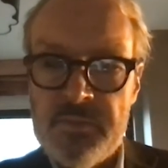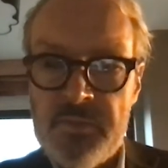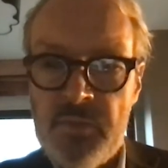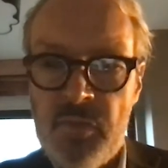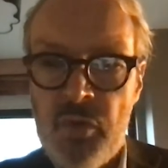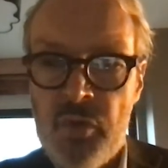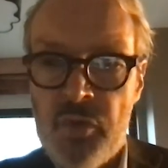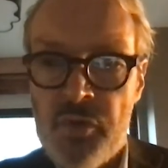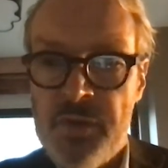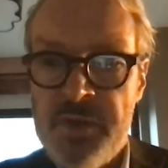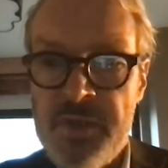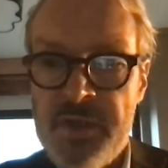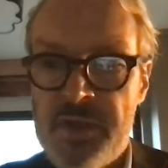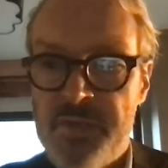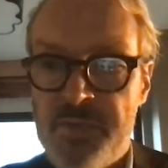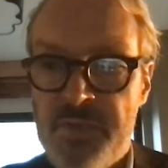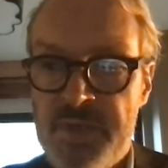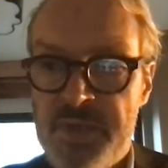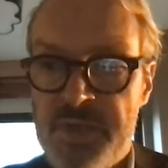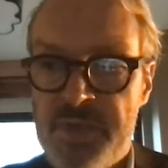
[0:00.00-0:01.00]
or the
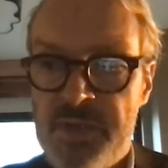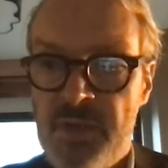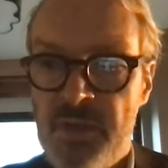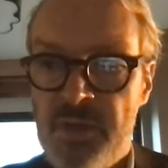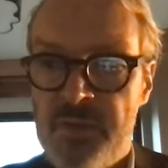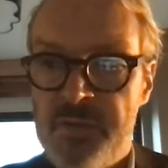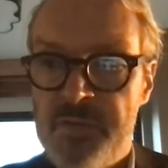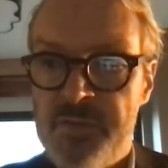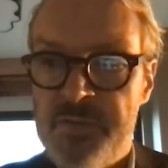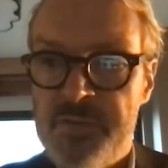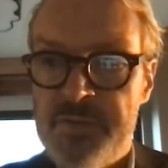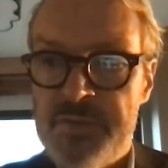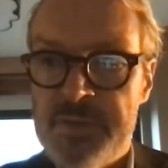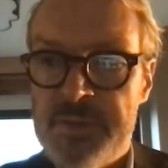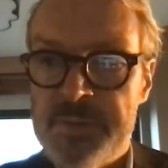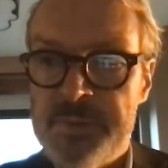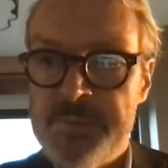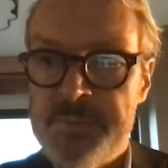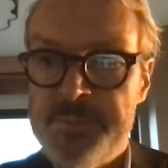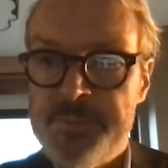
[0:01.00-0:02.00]
expression of
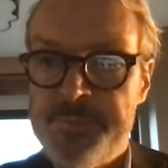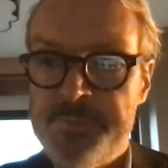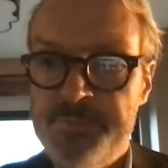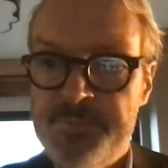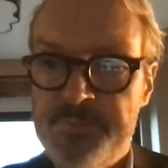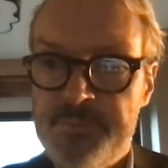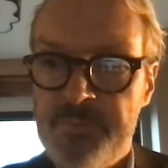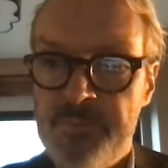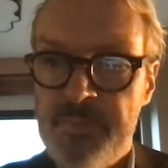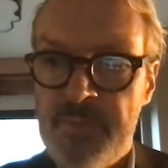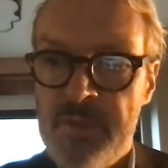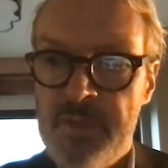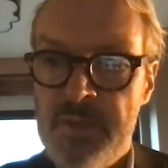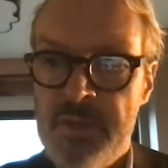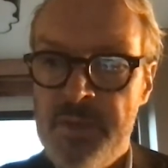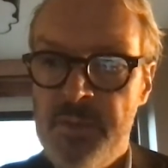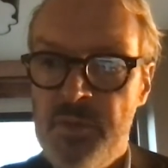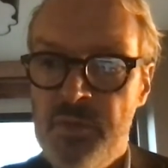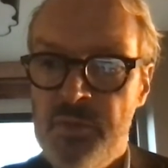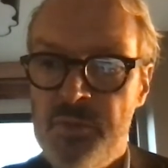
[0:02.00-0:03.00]
the
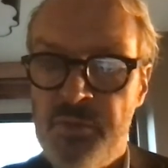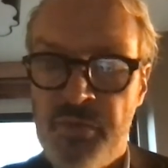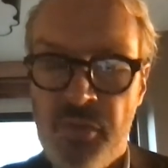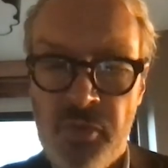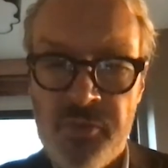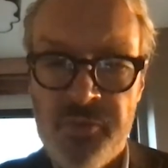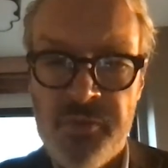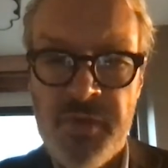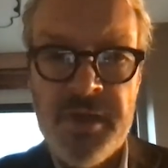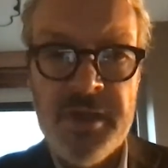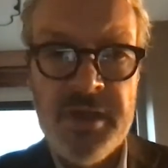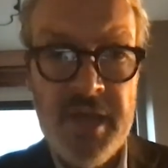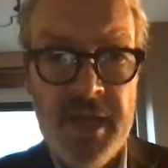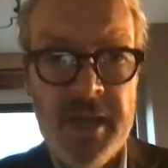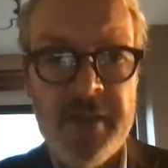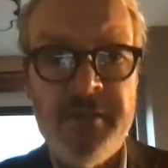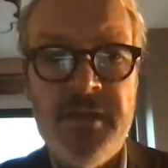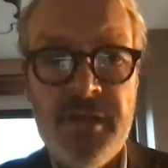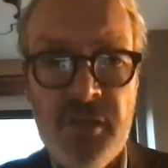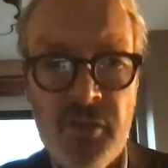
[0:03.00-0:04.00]
immune profile
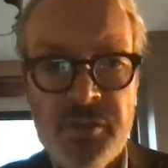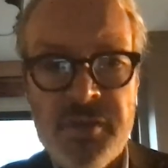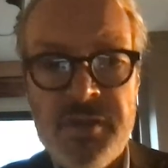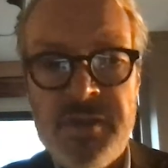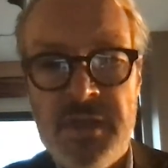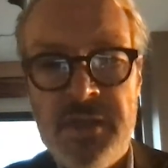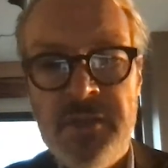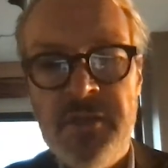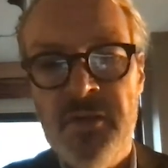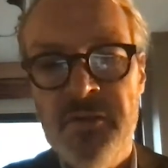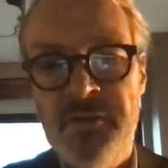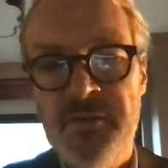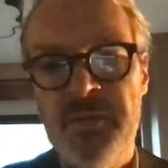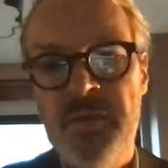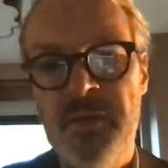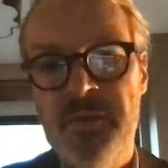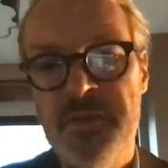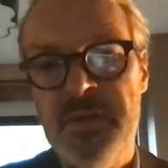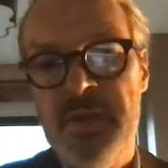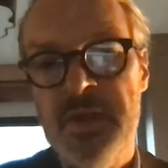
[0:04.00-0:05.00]
at the onset
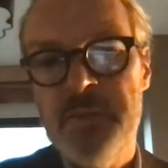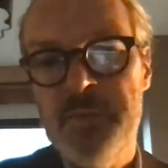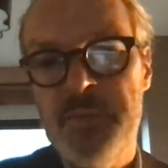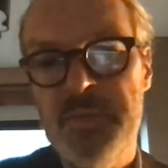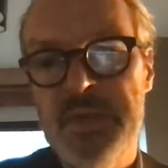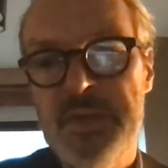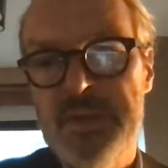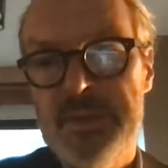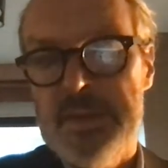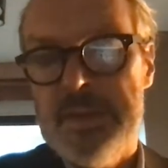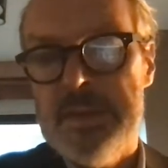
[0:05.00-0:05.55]
of therapy.